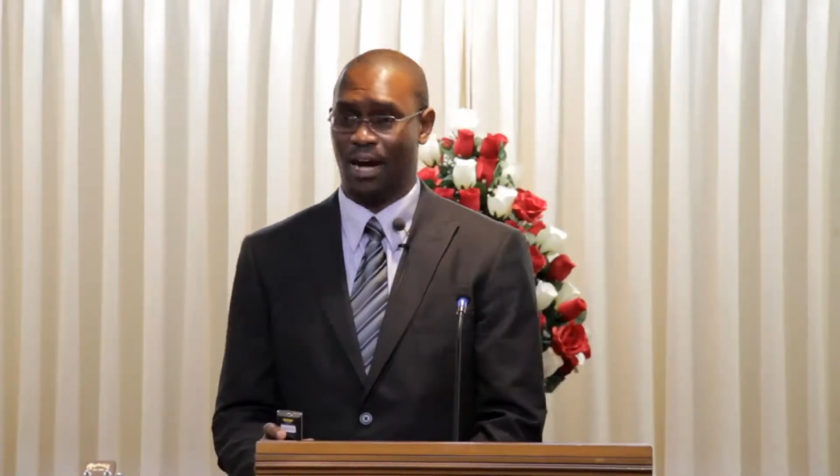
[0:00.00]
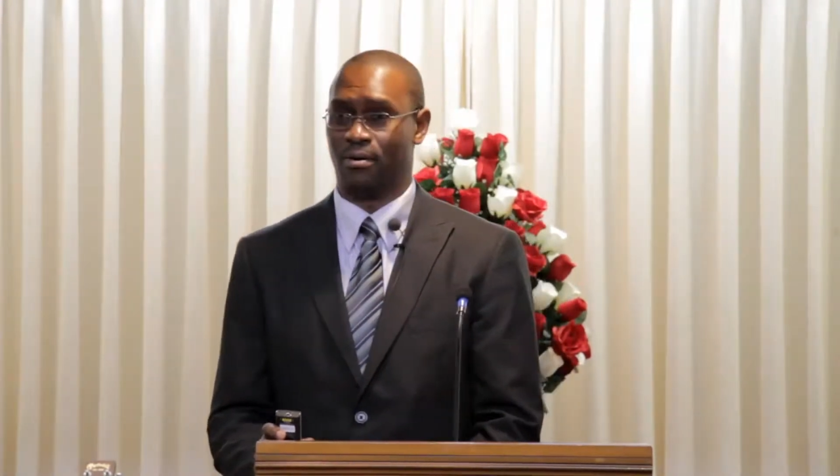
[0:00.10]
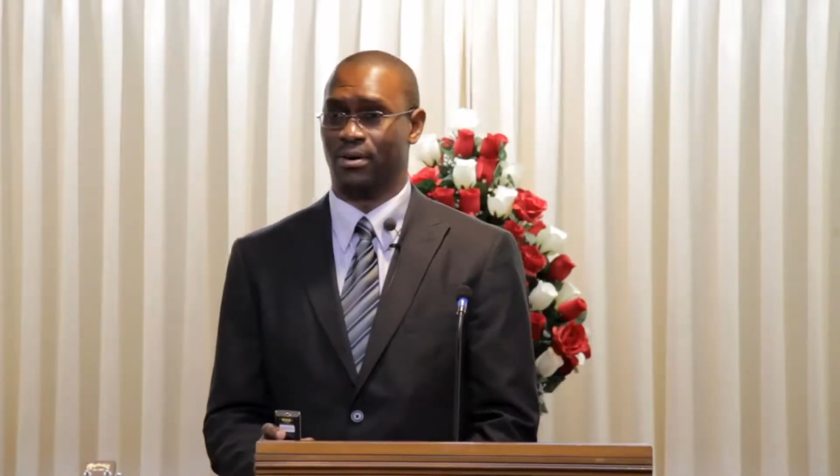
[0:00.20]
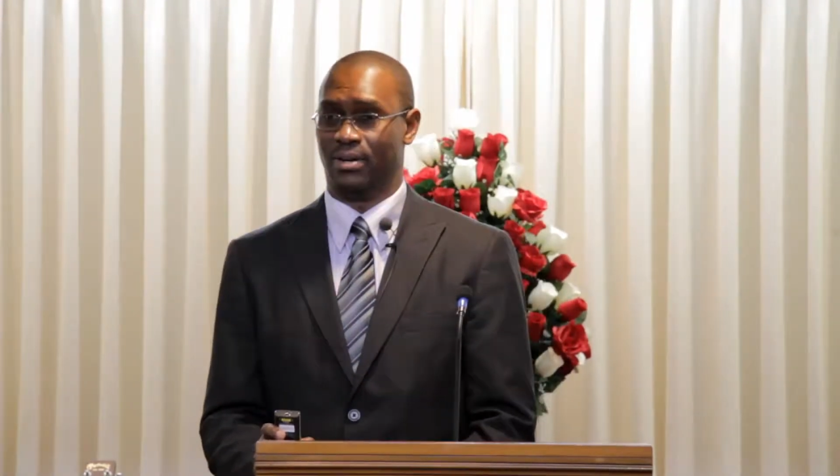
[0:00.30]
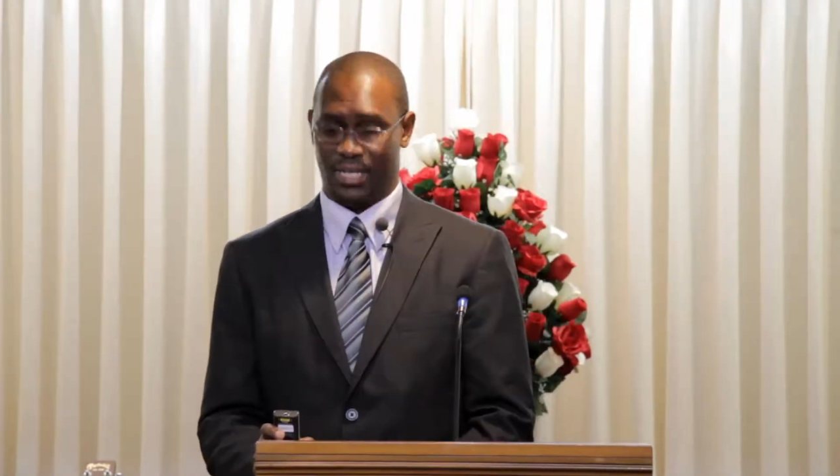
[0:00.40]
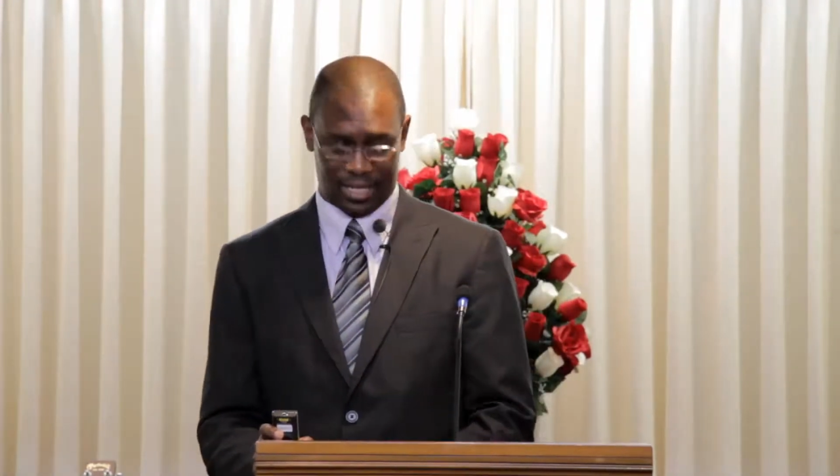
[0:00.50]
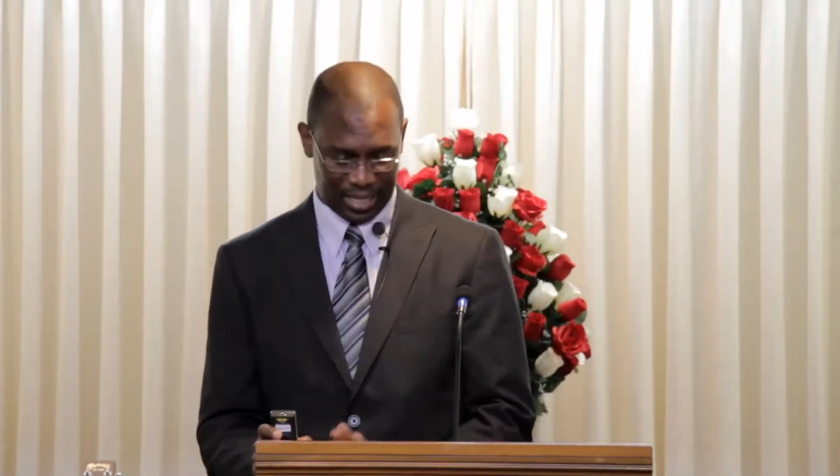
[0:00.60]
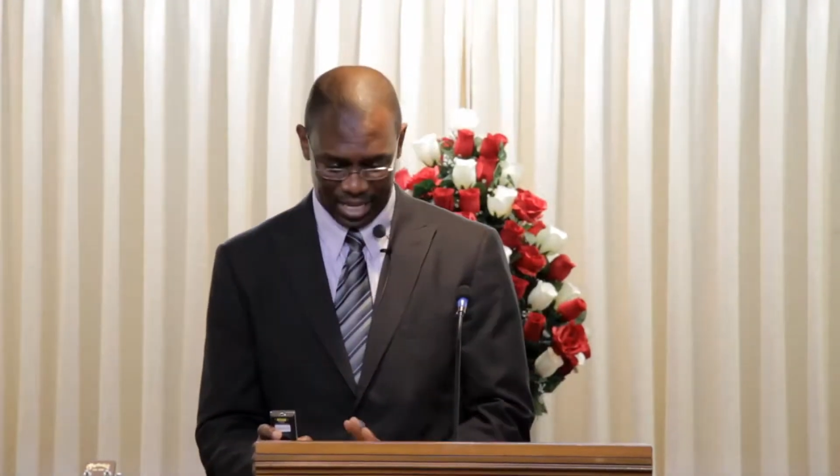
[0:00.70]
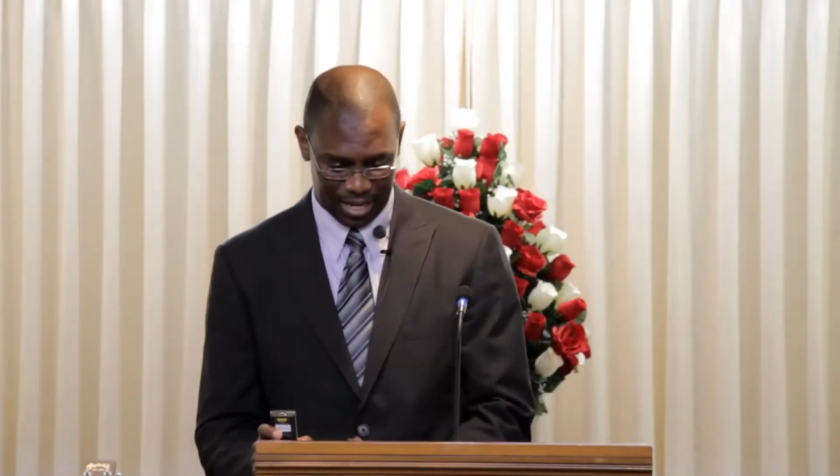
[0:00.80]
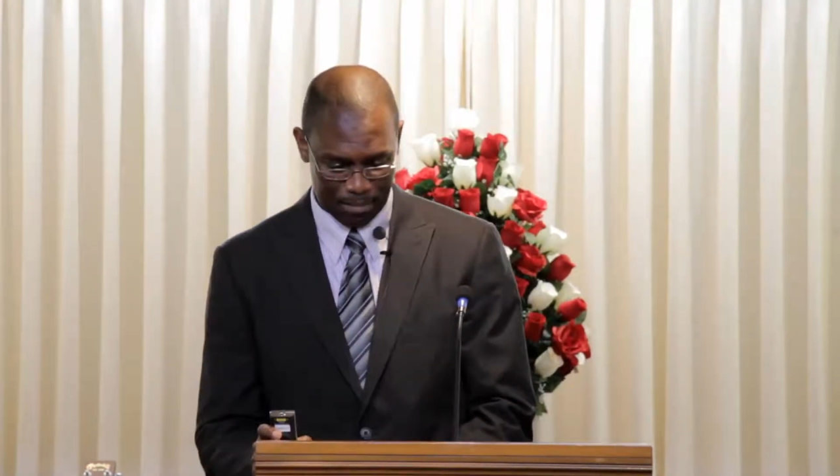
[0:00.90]
I will
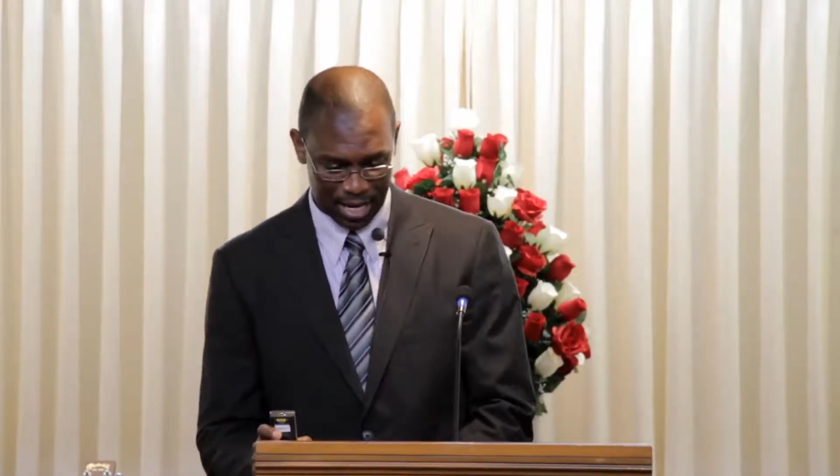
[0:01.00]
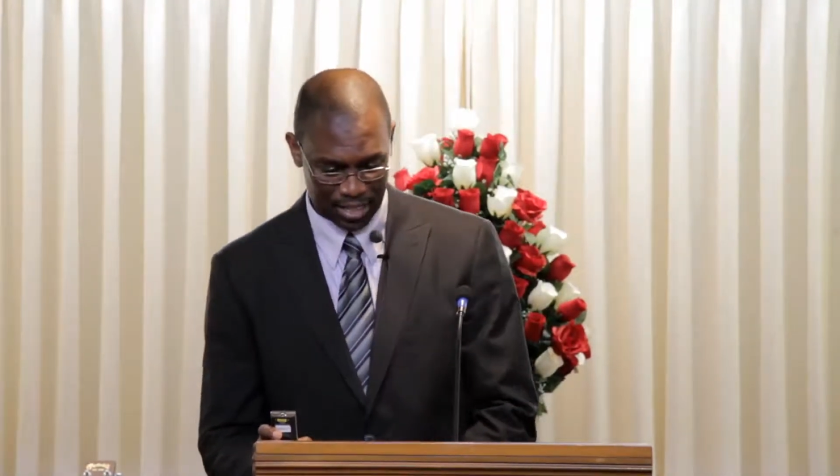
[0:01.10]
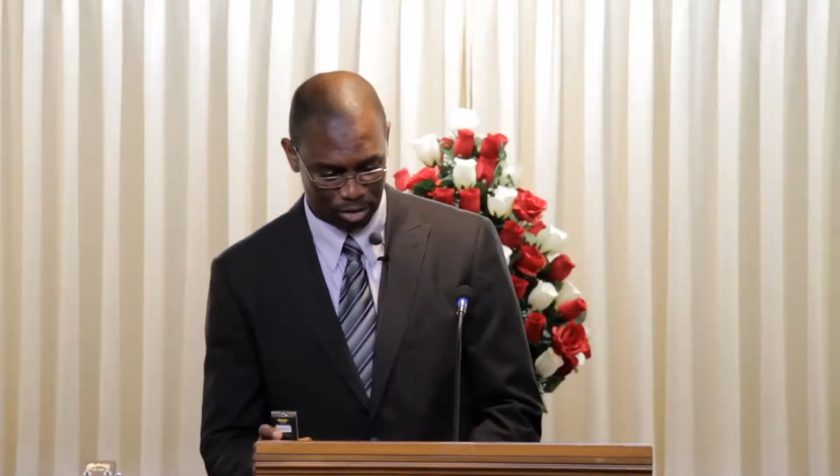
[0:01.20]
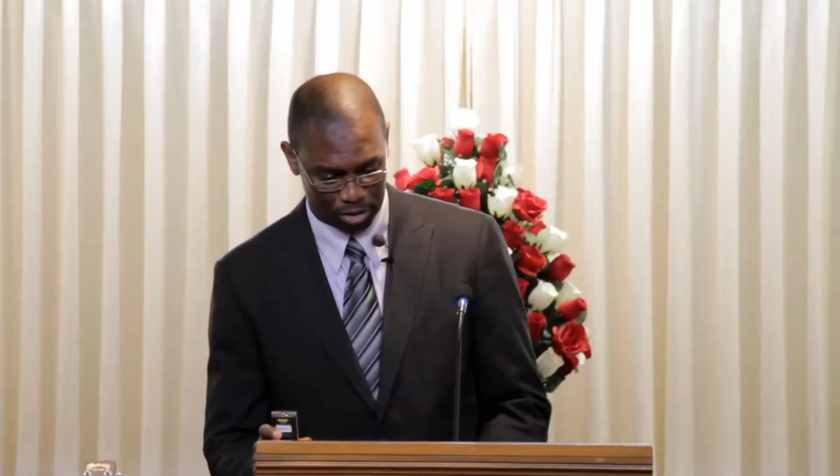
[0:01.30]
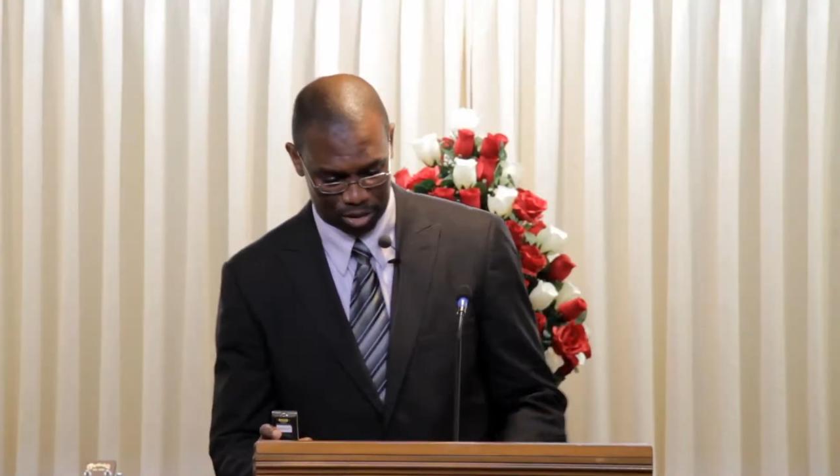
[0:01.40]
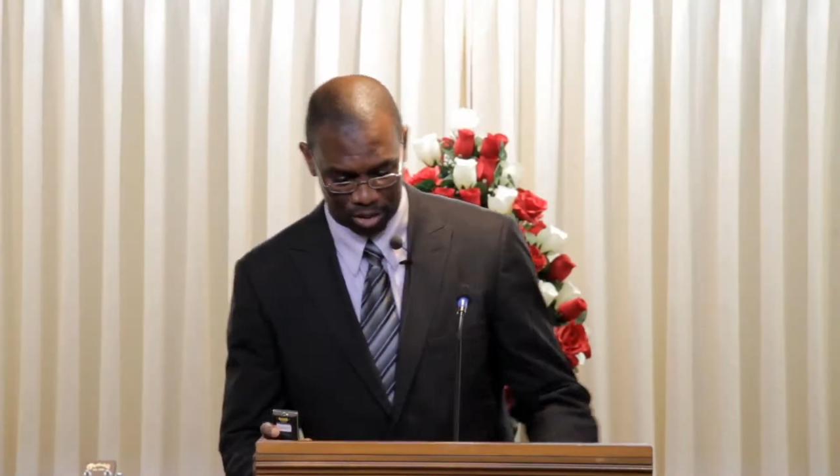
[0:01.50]
email it to